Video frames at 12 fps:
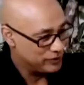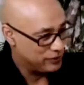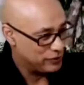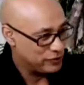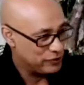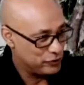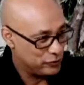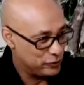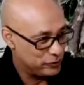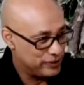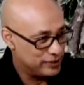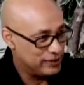forced to
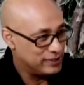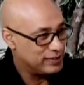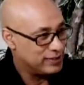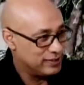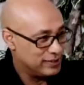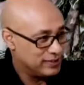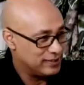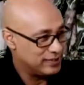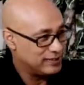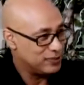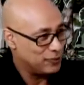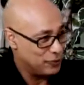be a little
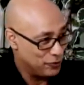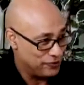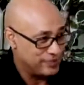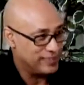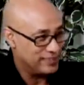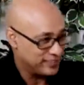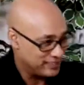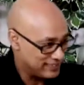authoritarian.